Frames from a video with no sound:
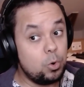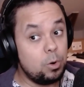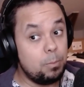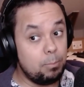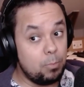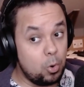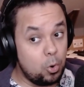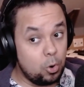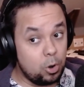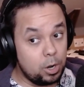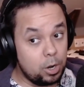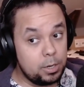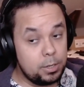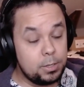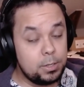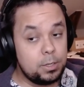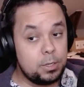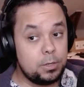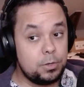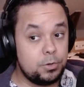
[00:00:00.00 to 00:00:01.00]
or more
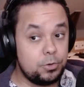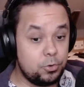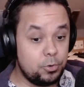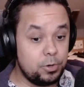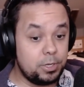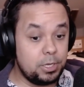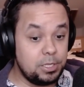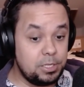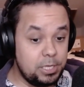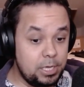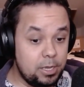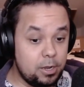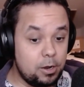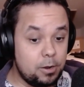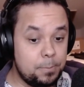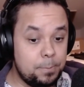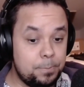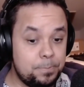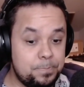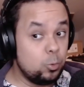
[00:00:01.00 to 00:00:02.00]
during a year,